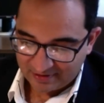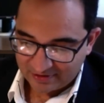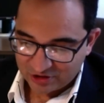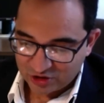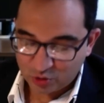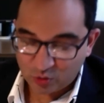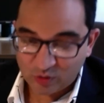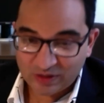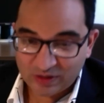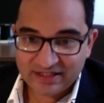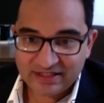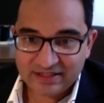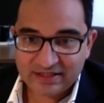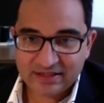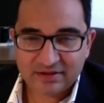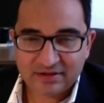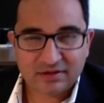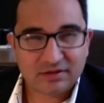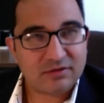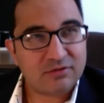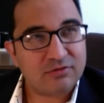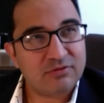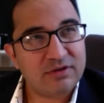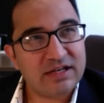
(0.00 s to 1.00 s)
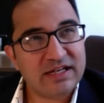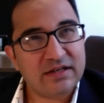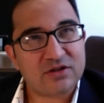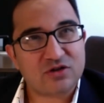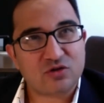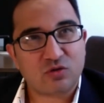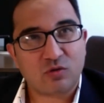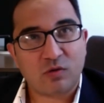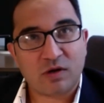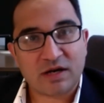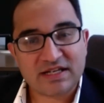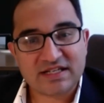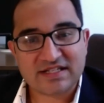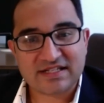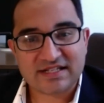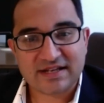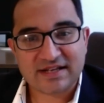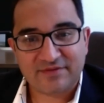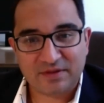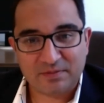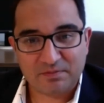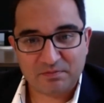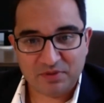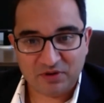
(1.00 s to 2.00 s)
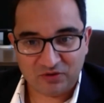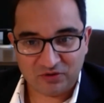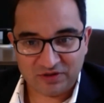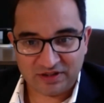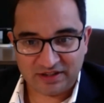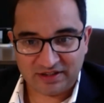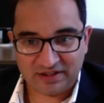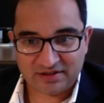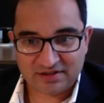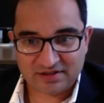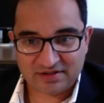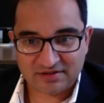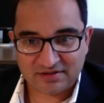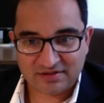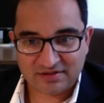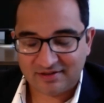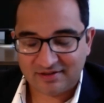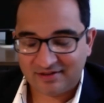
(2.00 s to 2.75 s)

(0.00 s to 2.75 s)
23 to 27 buildings.